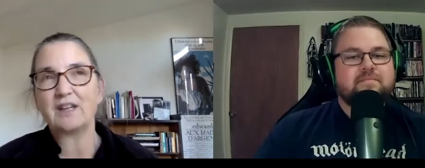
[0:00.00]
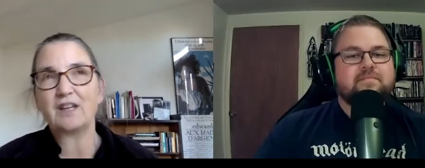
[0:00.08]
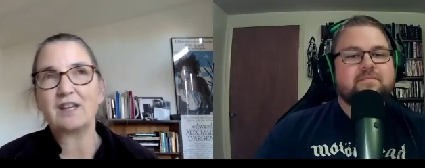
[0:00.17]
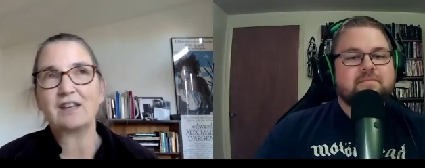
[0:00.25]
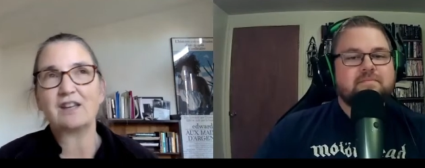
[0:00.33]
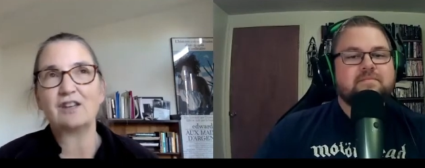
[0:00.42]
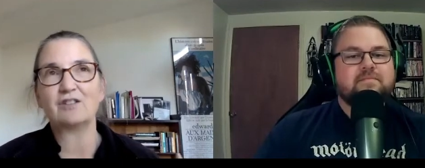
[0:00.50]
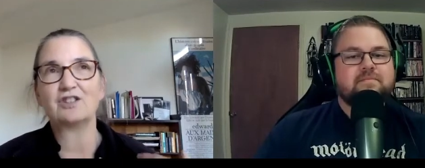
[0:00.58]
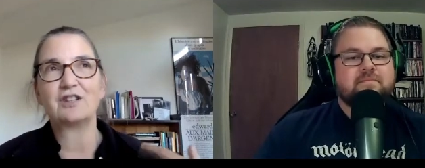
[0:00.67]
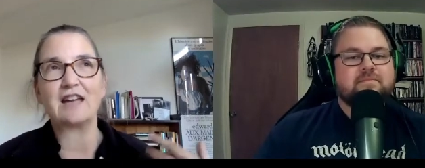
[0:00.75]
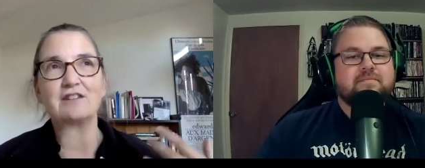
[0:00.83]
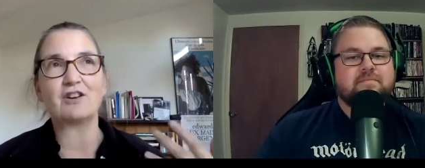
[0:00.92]
Speaker 1: you know,
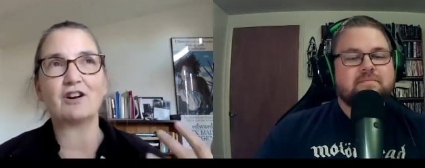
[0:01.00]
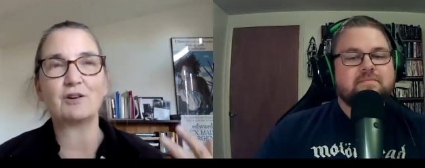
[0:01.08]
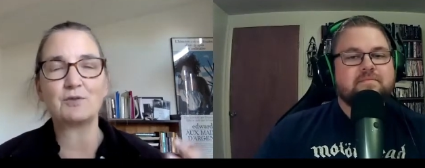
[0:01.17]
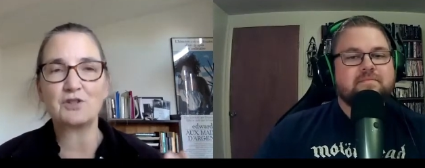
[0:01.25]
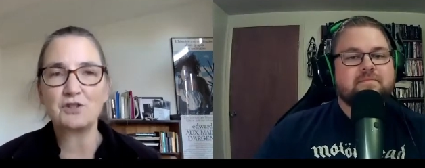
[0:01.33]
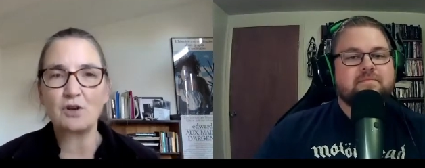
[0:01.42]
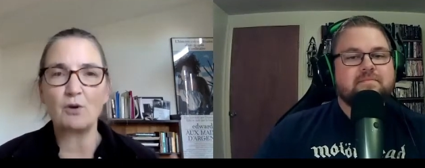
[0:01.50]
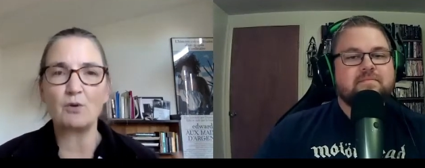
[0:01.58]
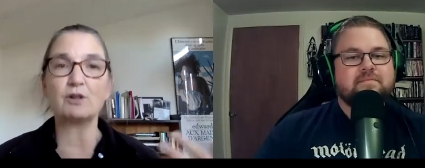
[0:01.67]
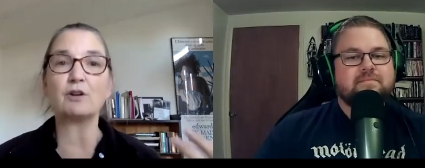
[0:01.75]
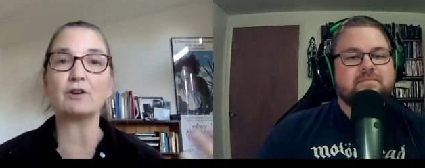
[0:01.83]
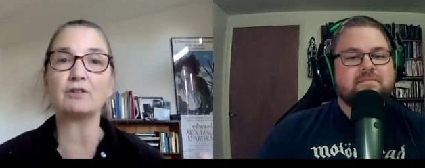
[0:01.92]
that dog was so
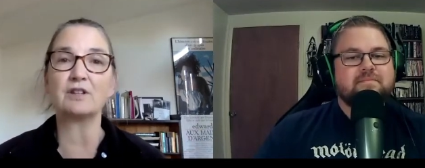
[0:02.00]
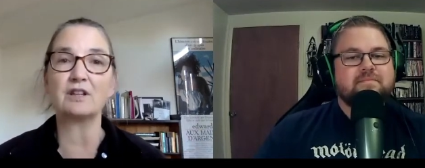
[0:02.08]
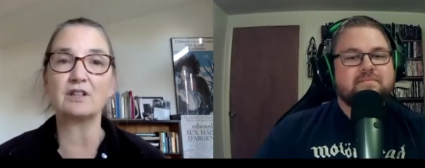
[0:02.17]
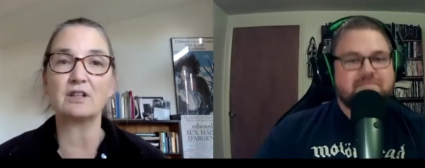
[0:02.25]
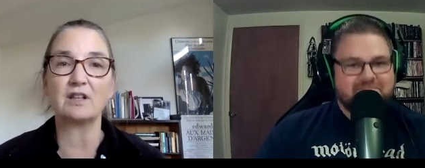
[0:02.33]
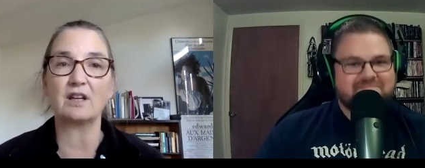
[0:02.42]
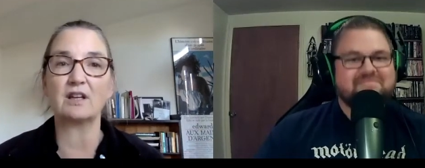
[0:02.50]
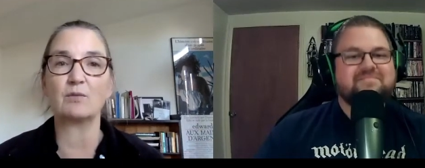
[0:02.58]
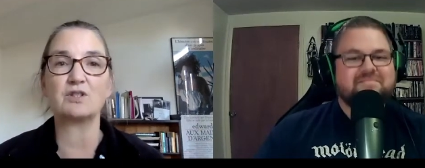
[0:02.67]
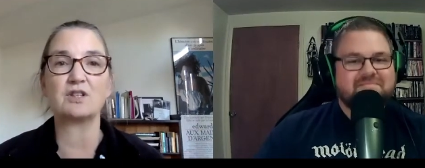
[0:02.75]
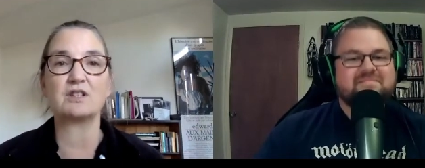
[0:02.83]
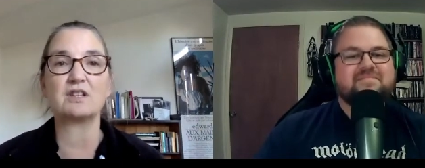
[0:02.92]
alert that that mm-hmm. it
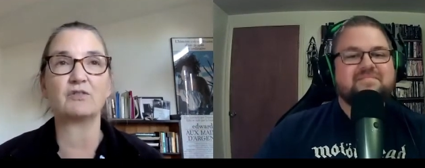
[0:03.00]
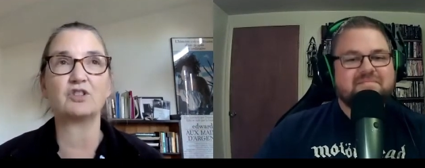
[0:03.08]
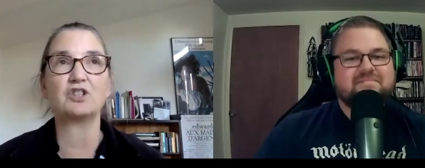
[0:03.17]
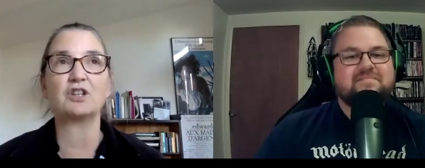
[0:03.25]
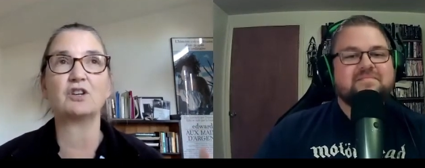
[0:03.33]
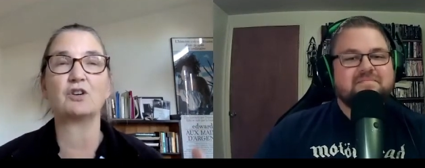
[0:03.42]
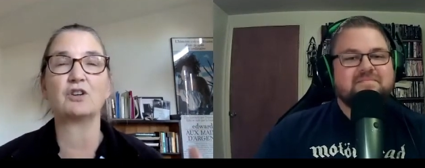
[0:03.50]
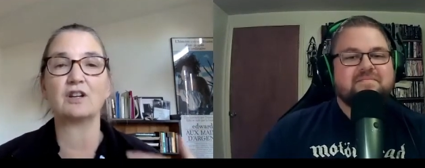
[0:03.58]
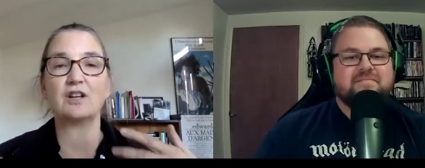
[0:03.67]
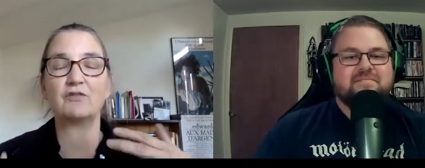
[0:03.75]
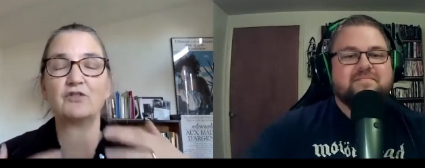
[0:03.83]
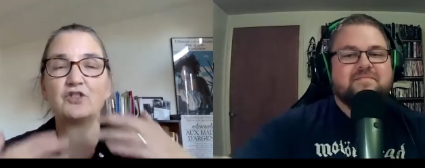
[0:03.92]
was as if she could,
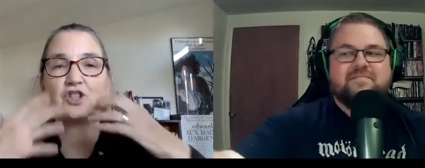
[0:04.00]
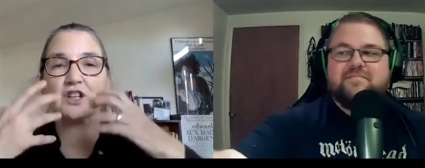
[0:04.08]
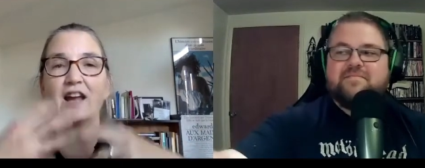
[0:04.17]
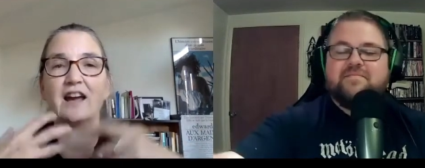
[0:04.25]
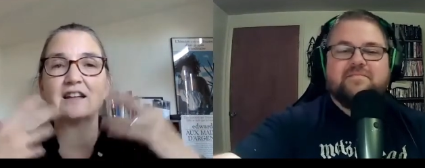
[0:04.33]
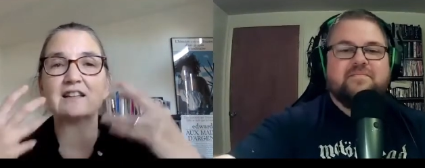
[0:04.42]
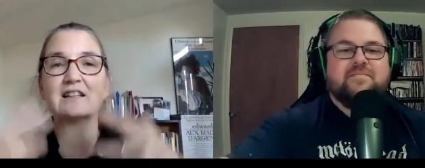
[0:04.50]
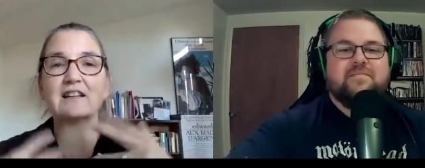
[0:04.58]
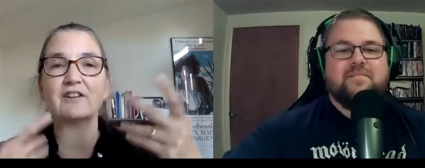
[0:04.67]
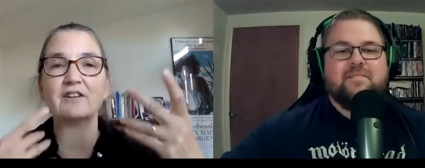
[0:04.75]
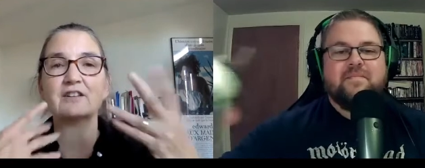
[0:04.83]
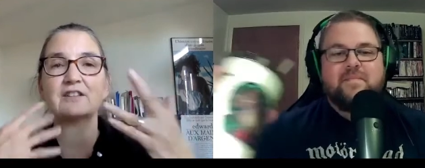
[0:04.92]
if she'd had
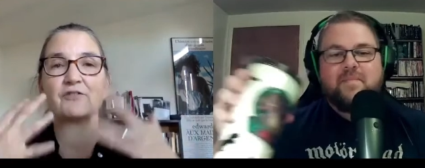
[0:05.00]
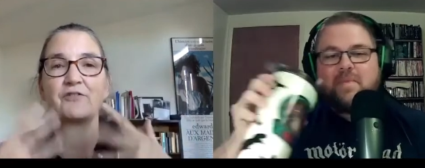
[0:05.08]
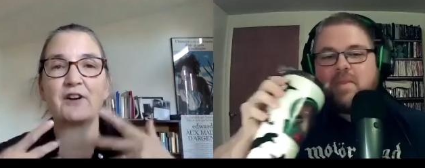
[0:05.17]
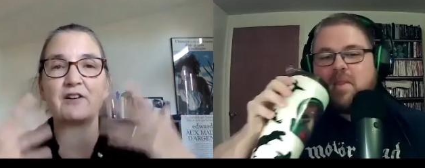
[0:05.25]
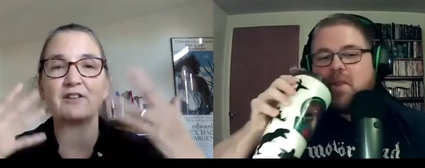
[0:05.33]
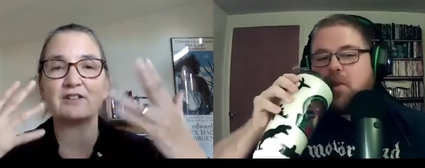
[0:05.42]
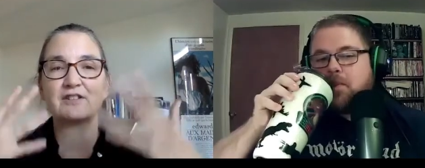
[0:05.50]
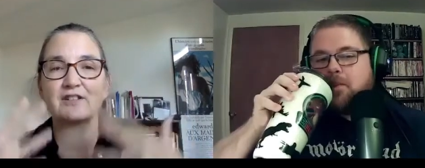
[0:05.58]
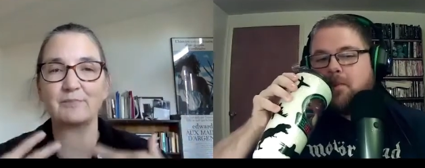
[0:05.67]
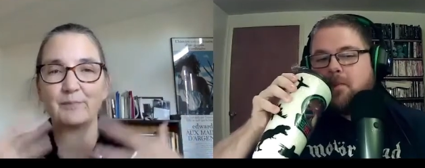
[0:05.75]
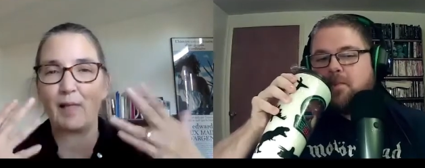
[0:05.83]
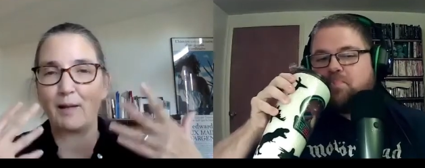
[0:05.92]
larynx and pharynx
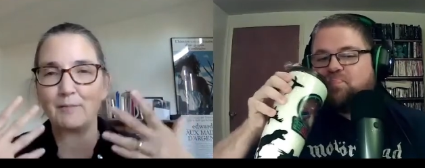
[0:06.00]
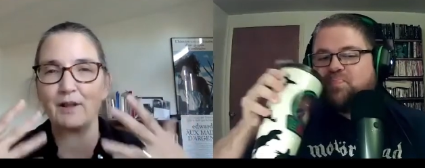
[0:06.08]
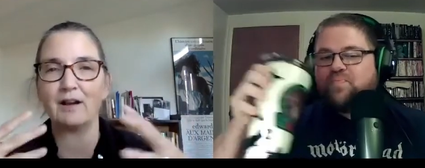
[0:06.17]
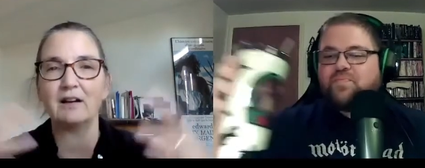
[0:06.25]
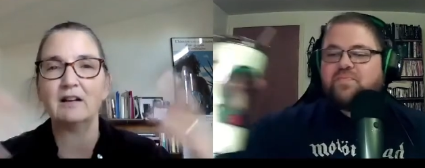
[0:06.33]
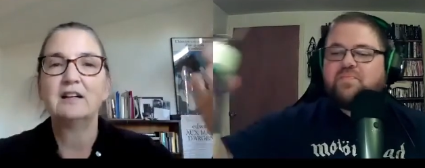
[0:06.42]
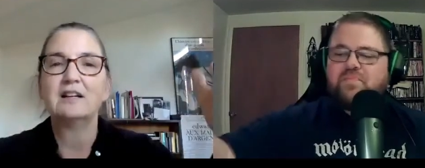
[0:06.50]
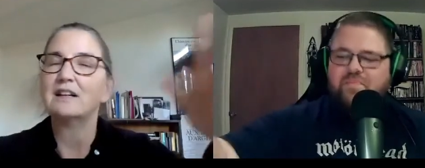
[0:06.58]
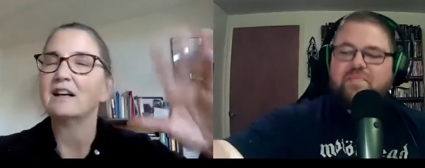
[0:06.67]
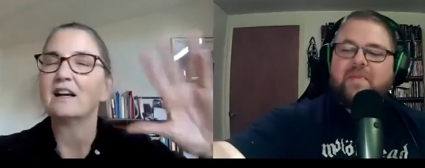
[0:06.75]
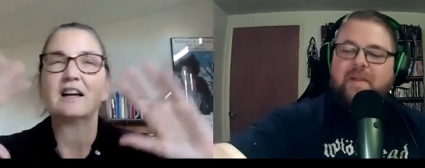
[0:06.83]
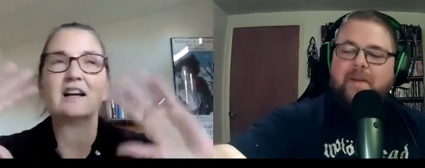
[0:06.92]
and blah blah,
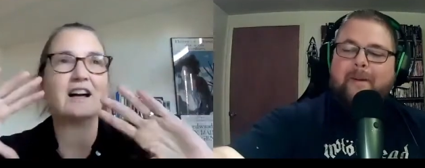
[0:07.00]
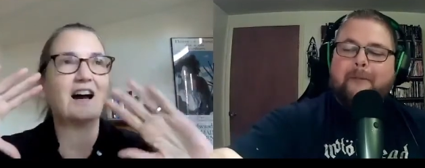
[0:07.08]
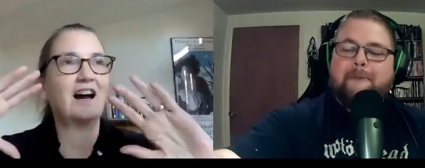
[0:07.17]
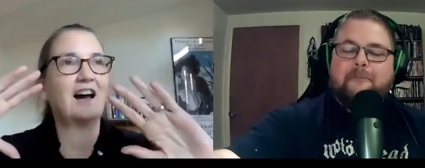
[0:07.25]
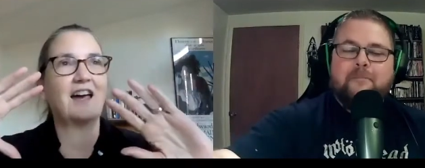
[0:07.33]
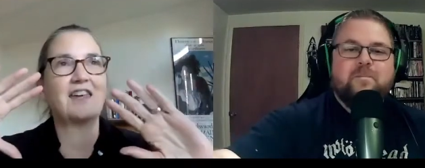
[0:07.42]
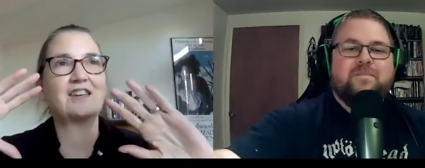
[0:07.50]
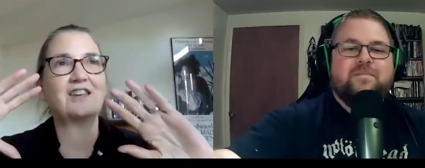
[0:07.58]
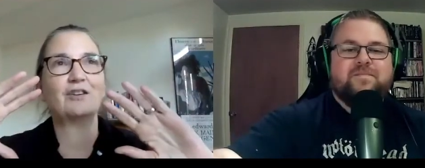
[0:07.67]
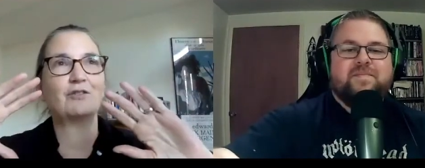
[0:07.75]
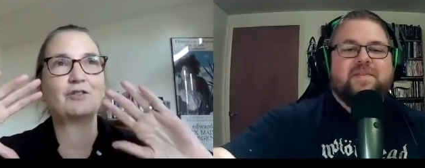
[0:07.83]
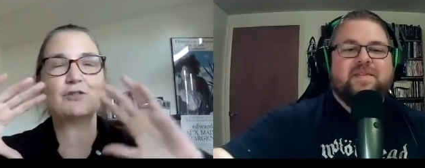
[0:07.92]
uh, you
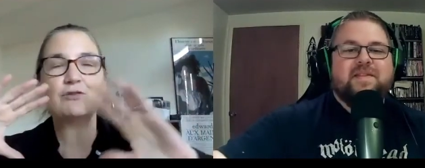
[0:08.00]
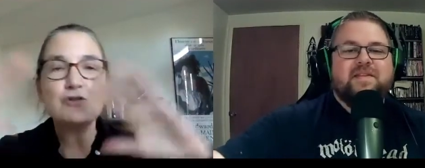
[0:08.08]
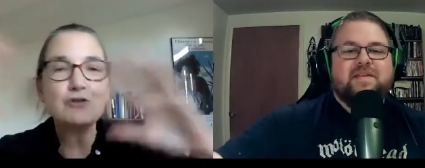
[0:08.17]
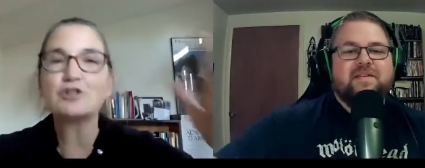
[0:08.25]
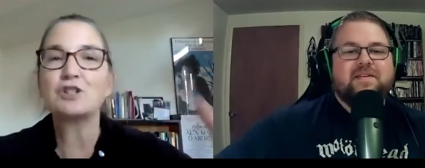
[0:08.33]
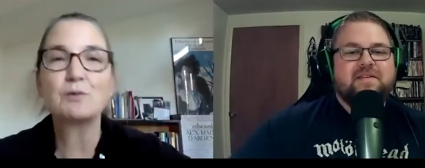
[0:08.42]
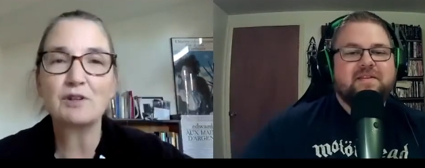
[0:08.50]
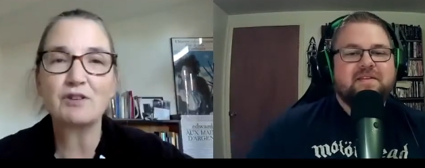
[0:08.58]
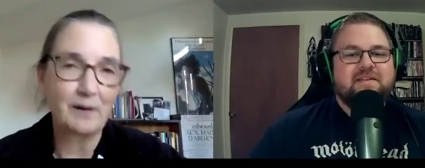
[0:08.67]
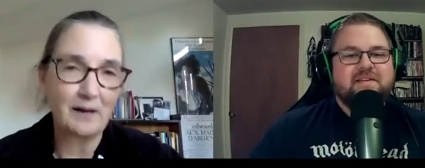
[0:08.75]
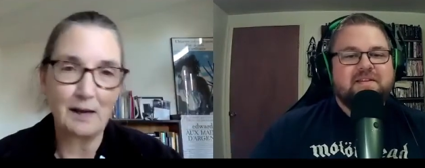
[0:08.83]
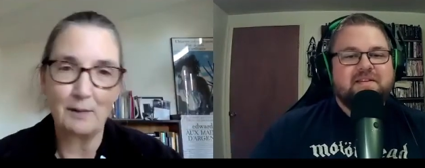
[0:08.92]
know, you knew she would
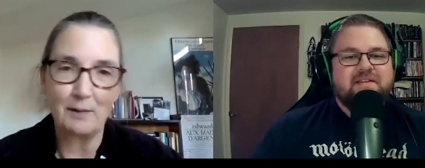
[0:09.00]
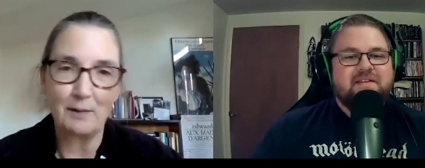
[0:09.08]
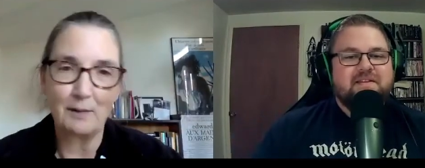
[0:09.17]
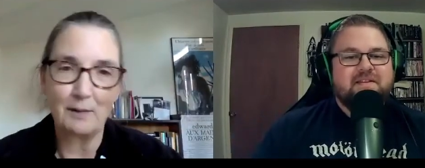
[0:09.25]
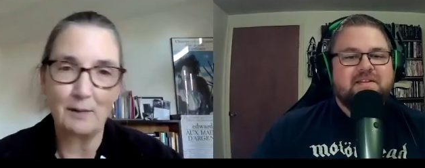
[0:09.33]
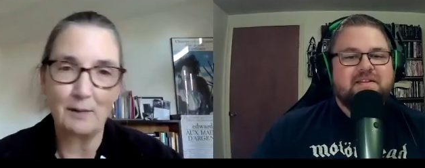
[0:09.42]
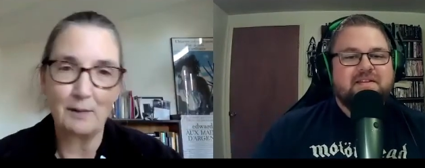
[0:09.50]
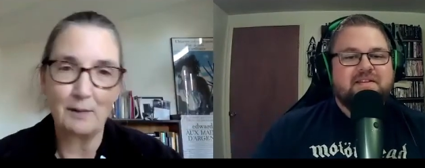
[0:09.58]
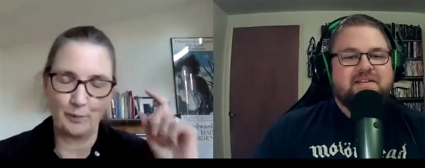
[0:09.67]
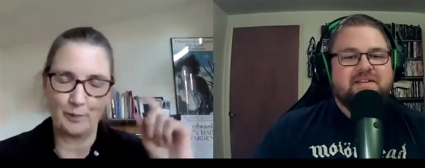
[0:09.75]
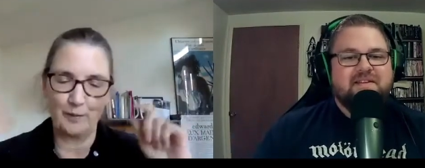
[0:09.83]
have been able to speak.